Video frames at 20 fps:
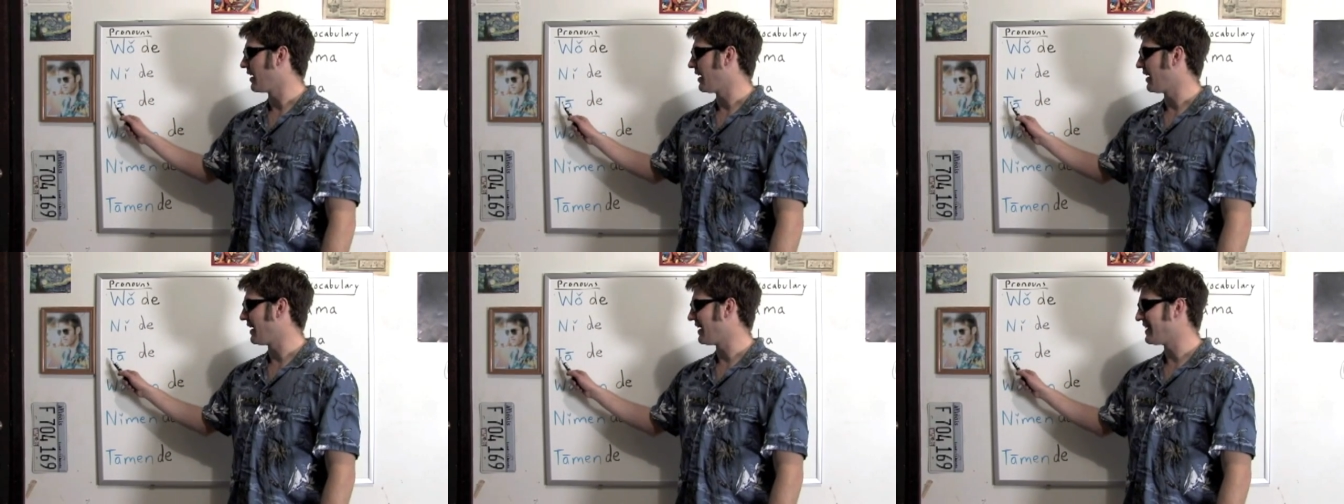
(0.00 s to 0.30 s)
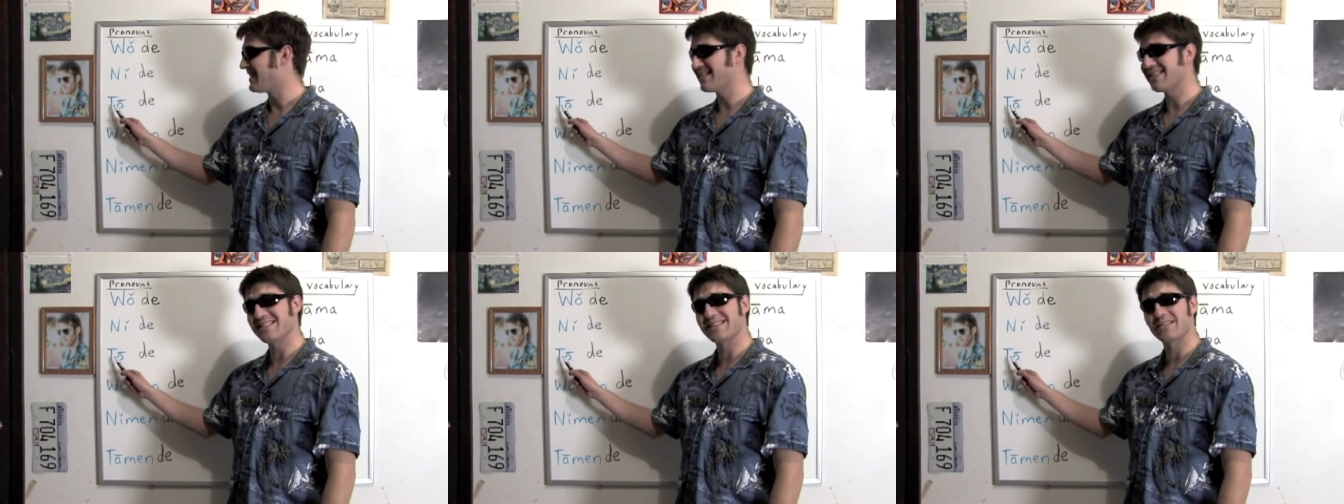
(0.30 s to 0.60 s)

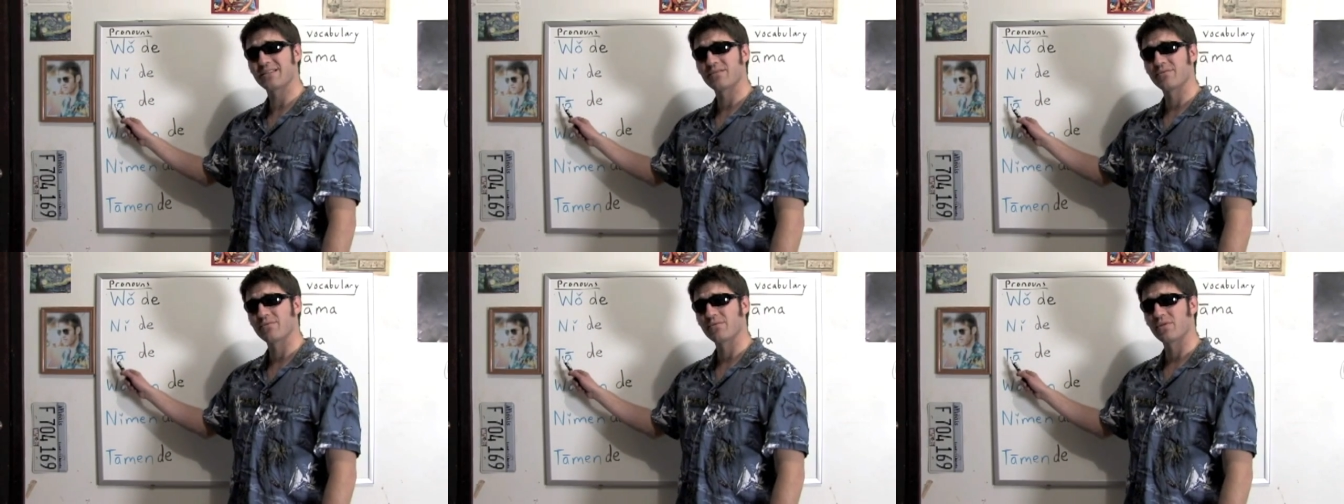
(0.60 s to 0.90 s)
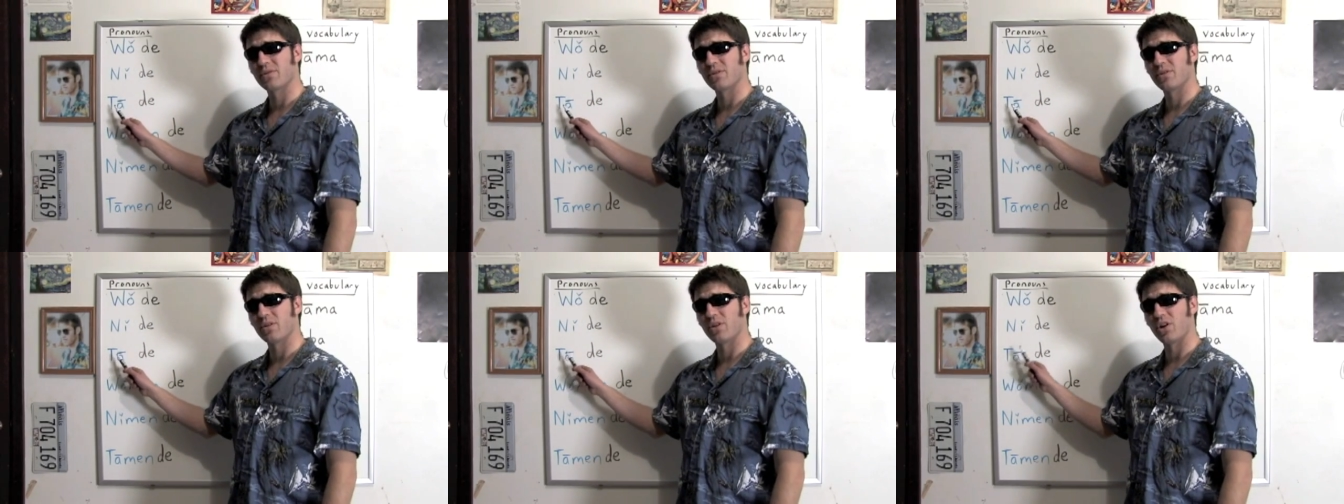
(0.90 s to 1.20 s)
His,
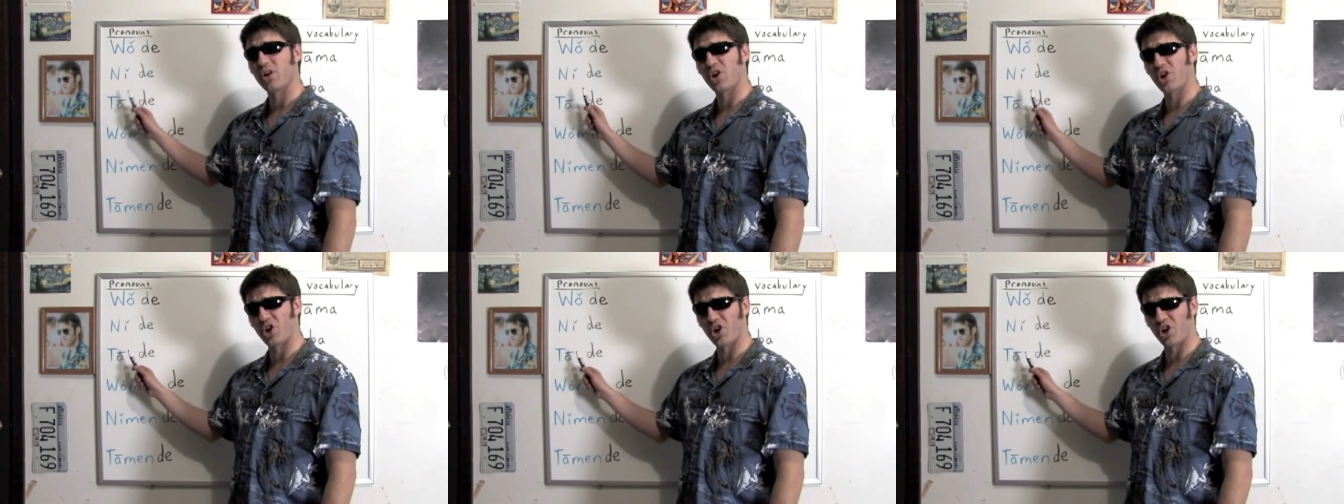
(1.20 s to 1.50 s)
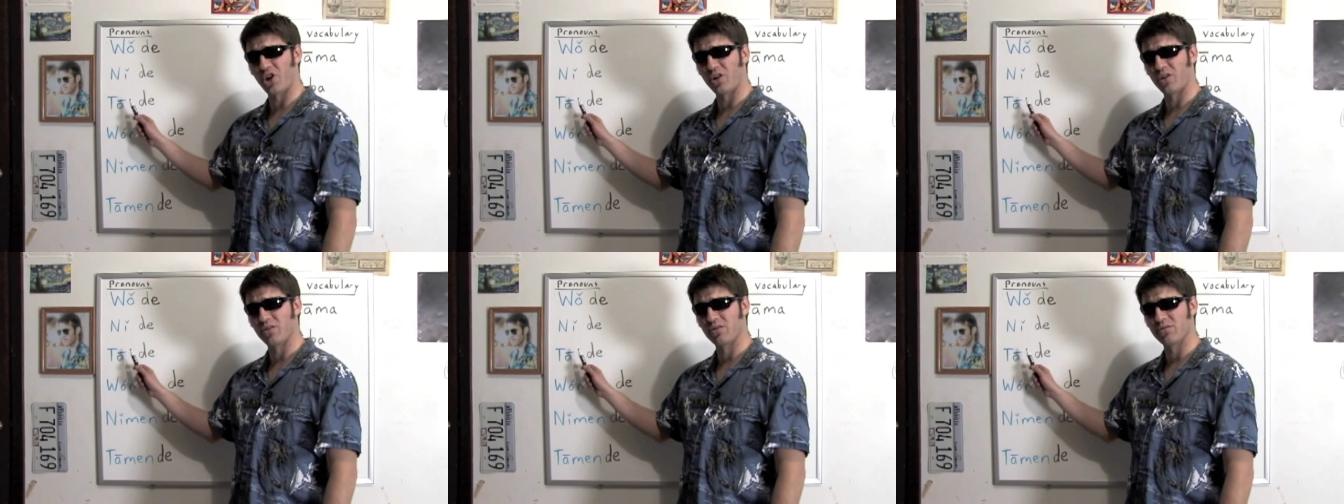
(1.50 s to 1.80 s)

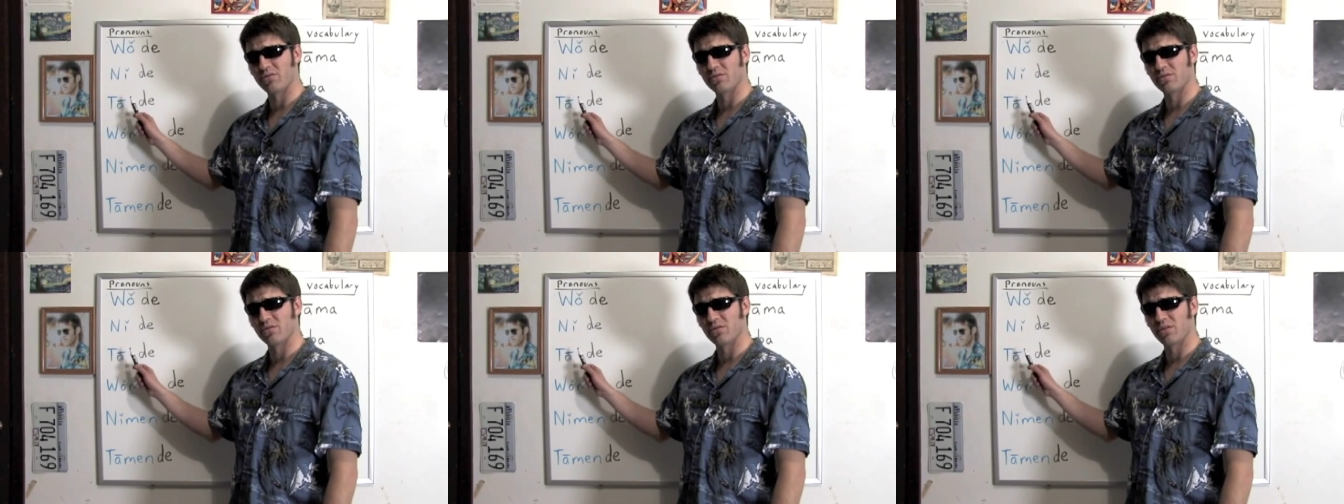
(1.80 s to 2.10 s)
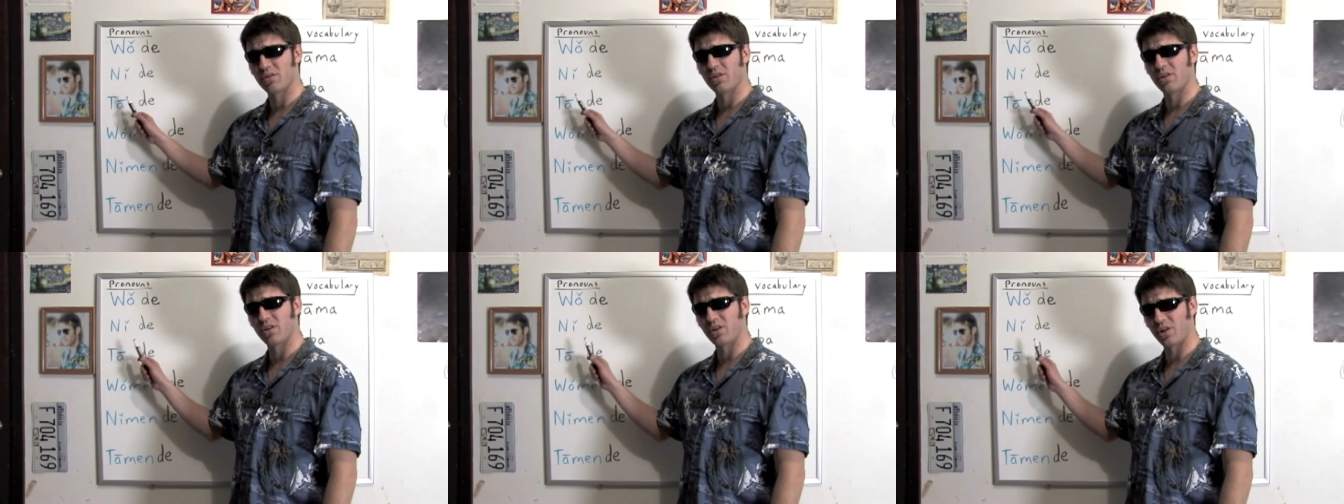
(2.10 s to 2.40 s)
her,
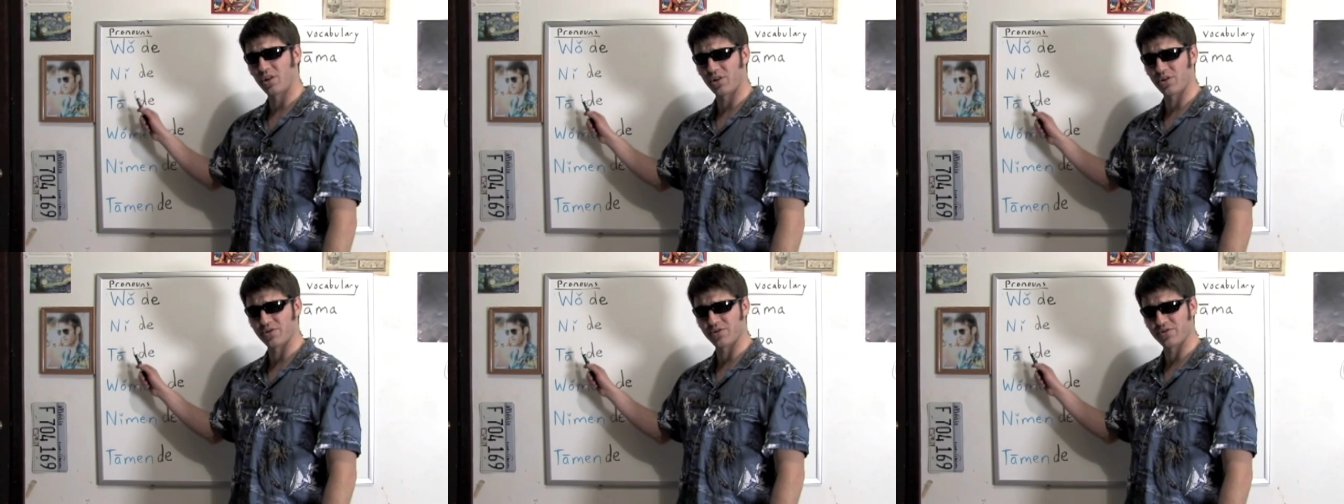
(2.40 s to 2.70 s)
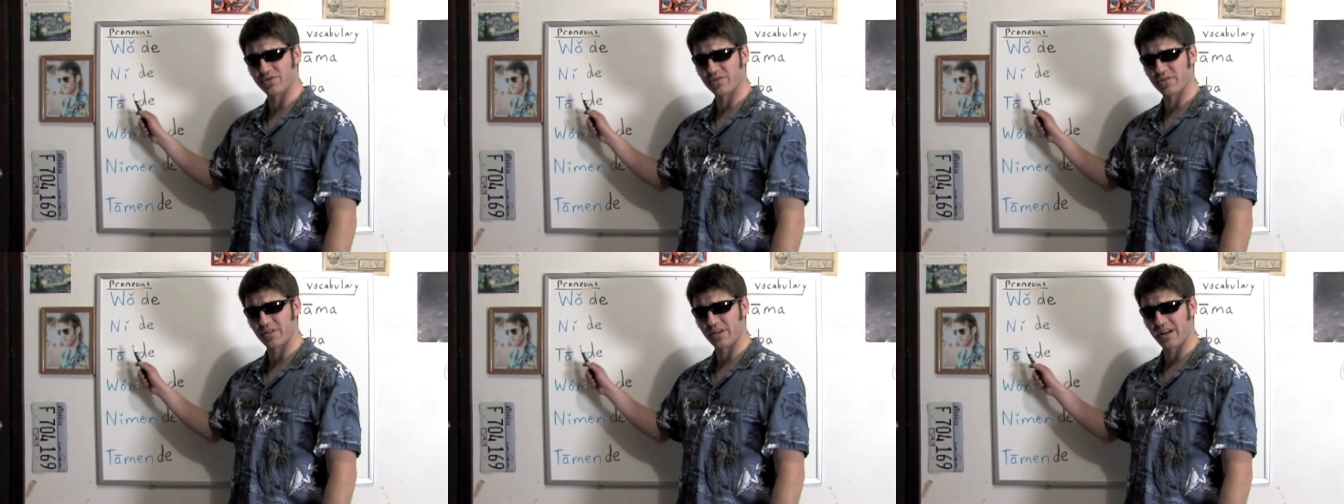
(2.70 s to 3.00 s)

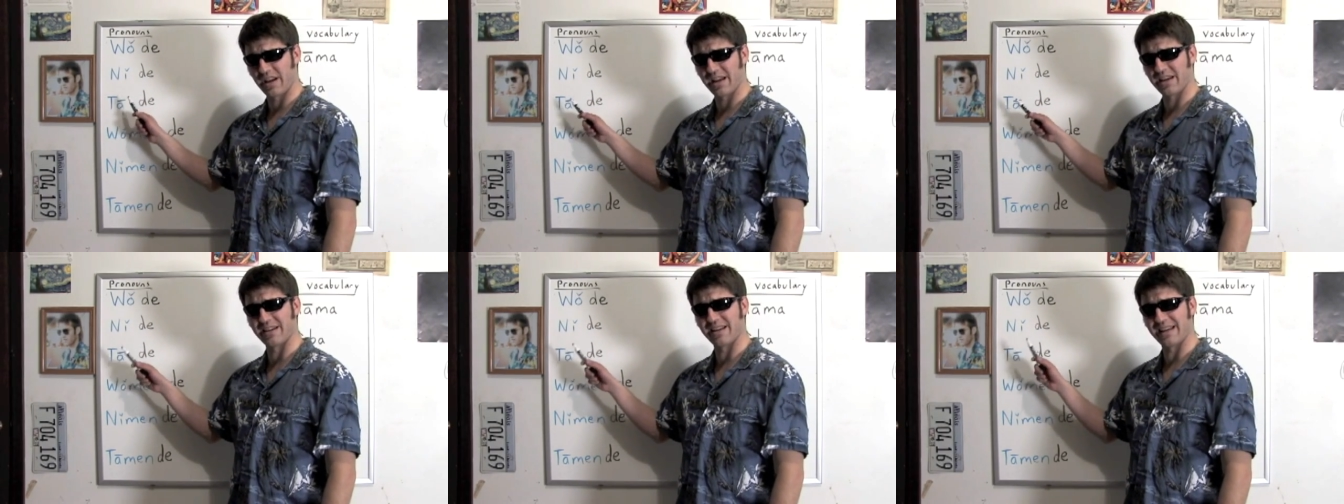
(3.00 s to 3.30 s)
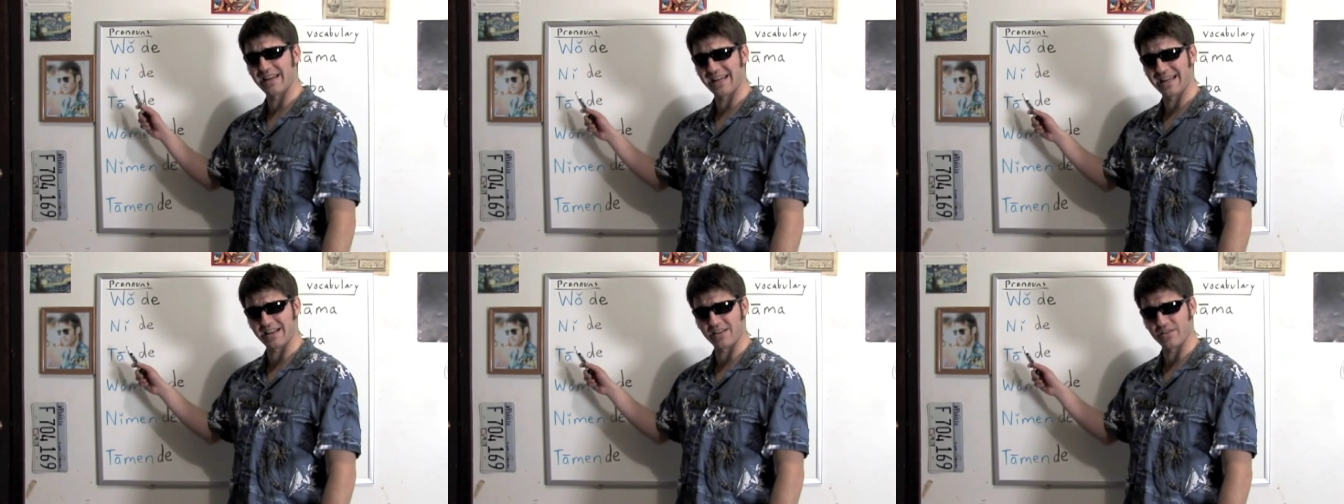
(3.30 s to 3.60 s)
hers, and
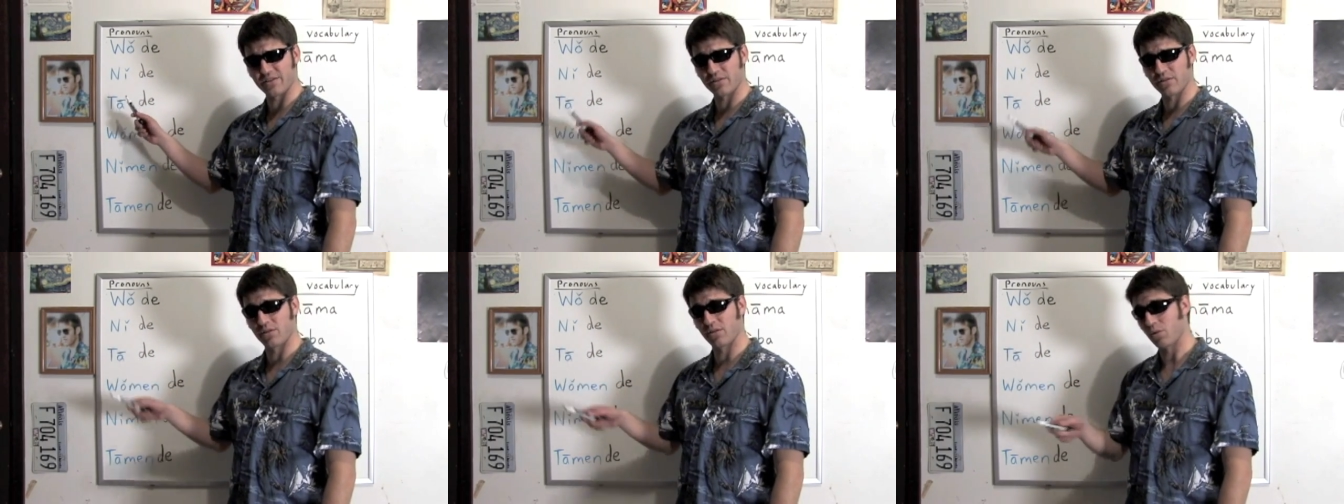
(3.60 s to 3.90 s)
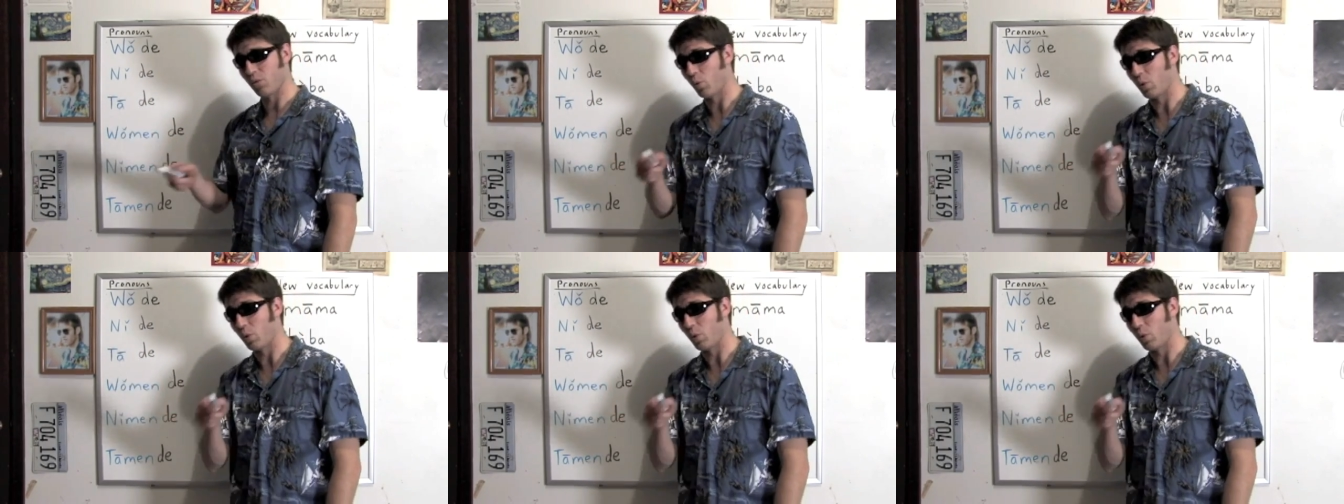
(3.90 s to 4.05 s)
its,